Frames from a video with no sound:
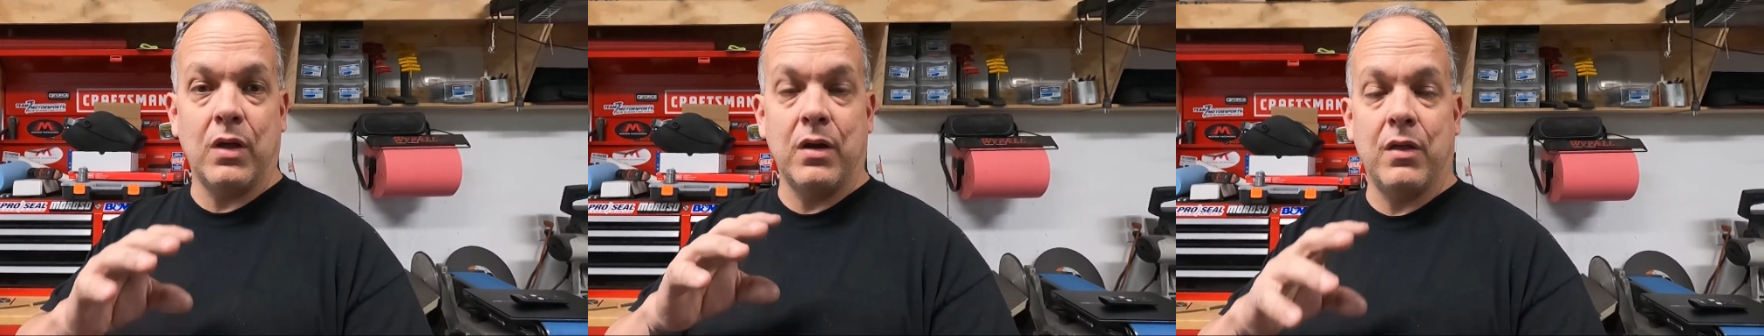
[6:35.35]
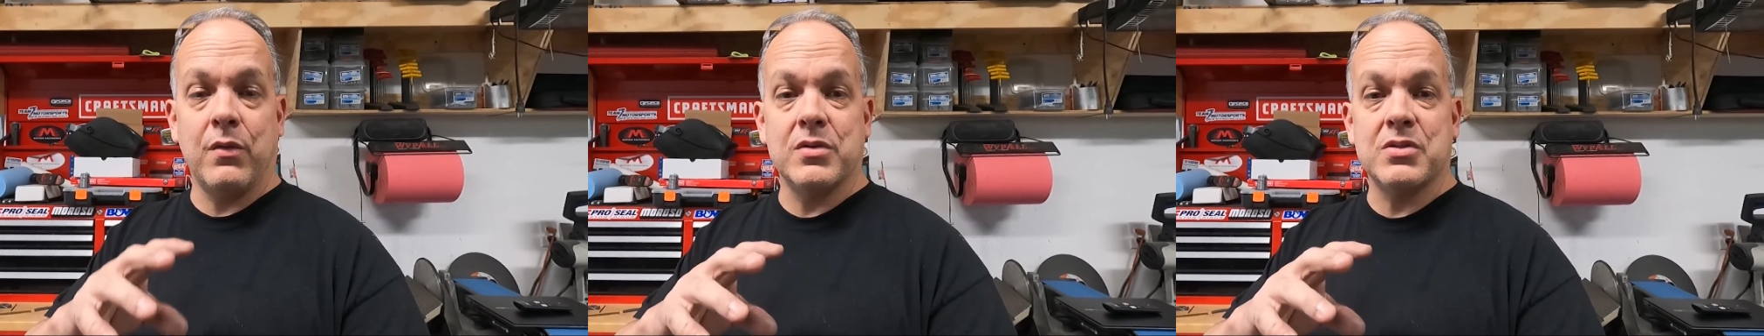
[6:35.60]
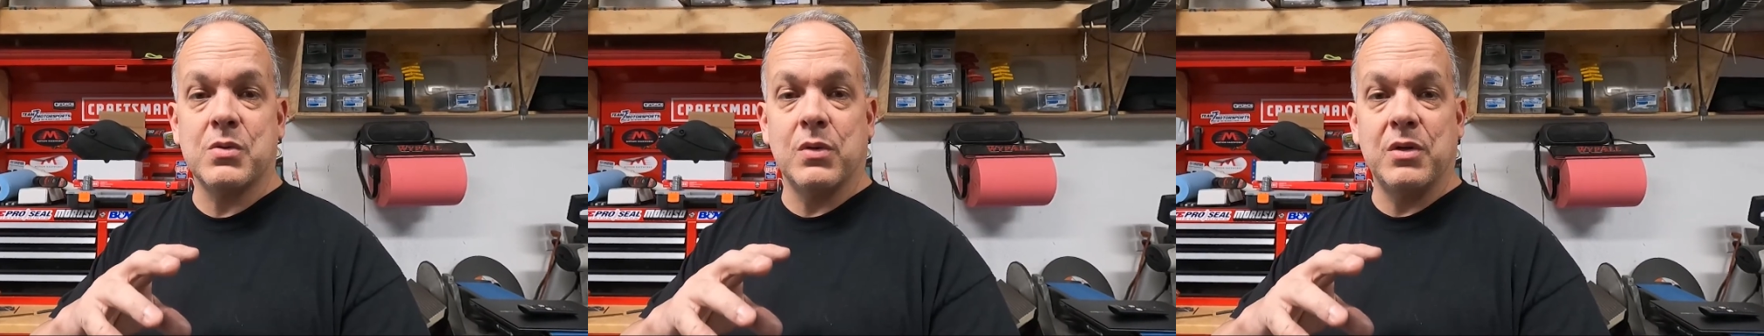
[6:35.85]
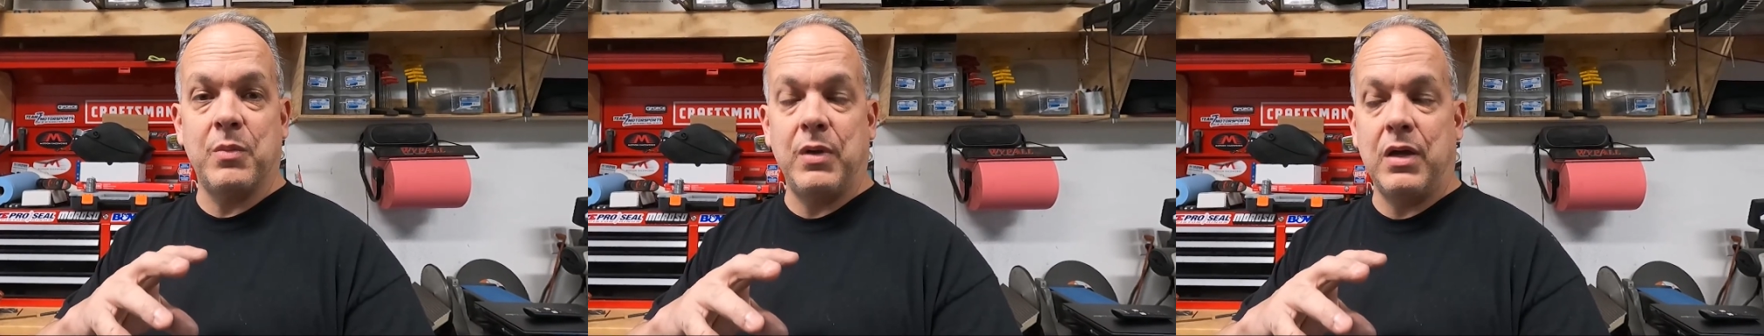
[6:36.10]
Another is
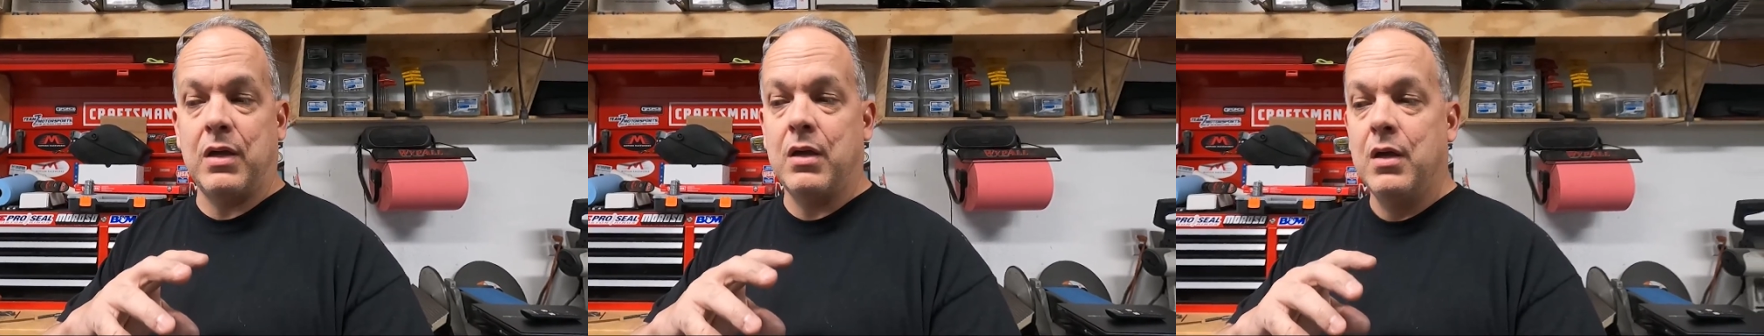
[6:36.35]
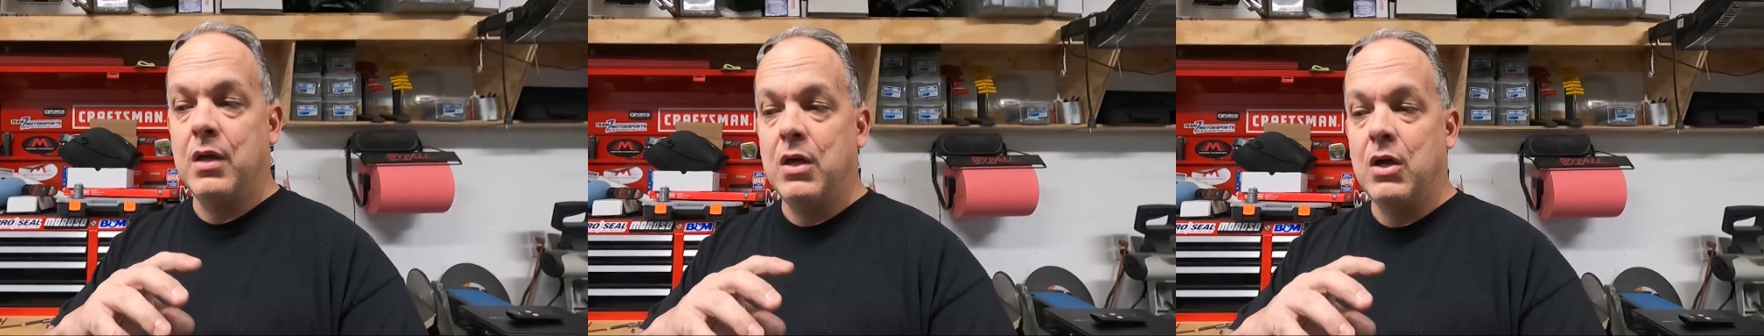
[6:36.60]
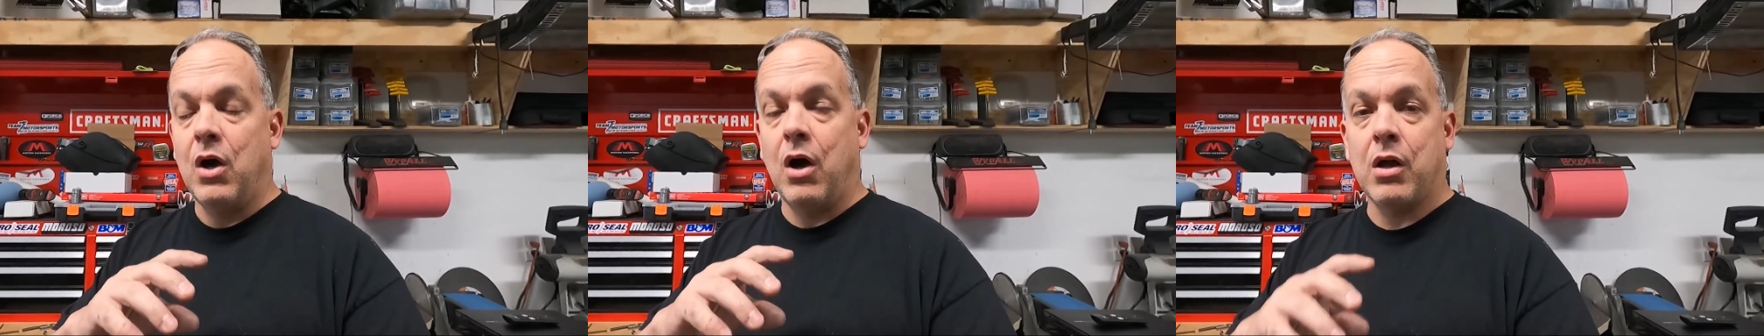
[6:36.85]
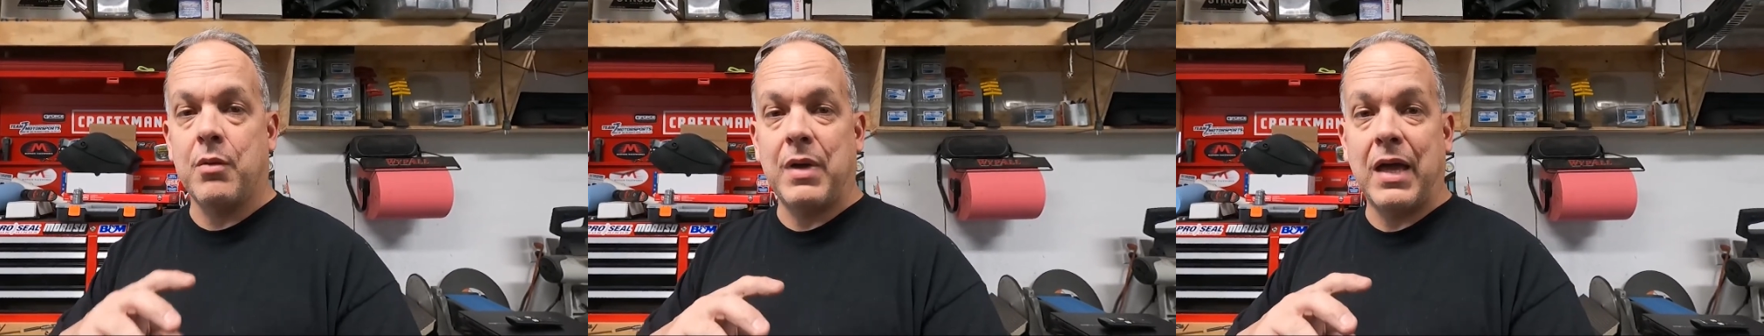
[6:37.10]
going to be
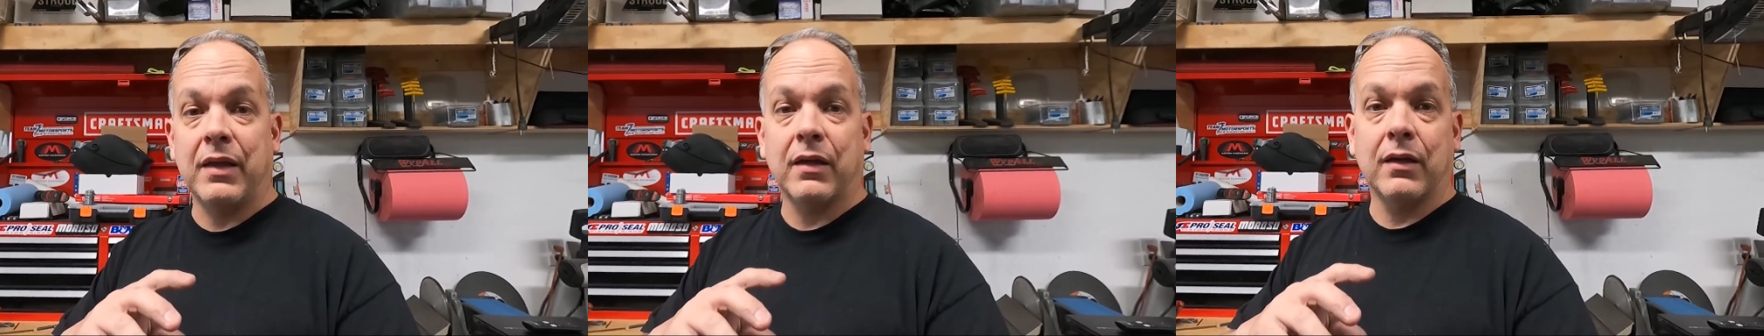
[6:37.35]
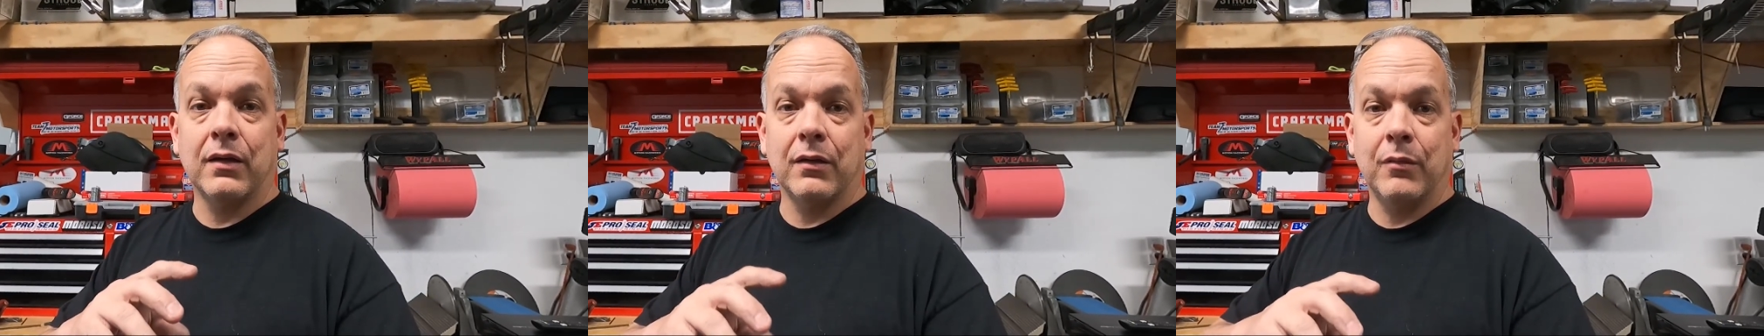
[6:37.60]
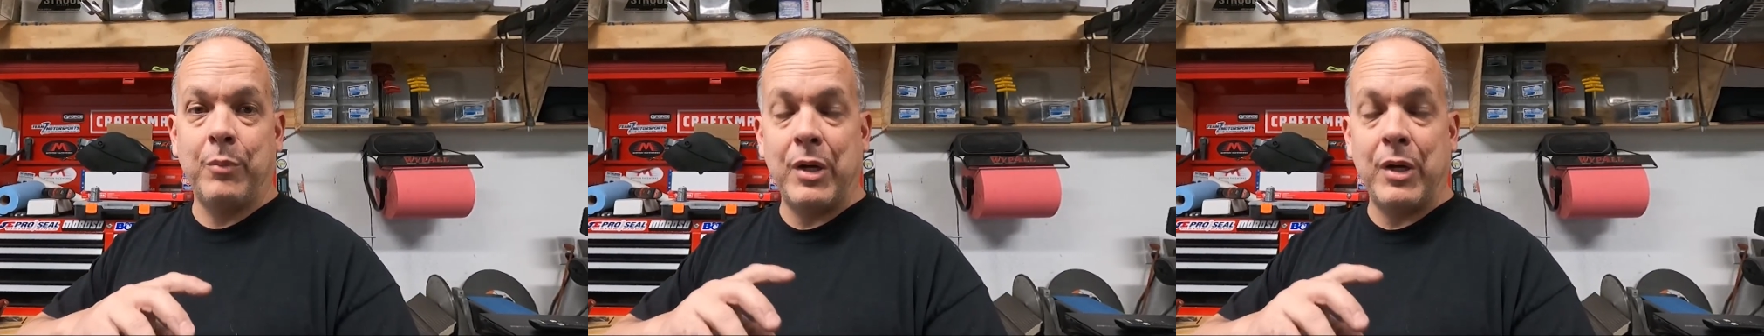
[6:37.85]
automatic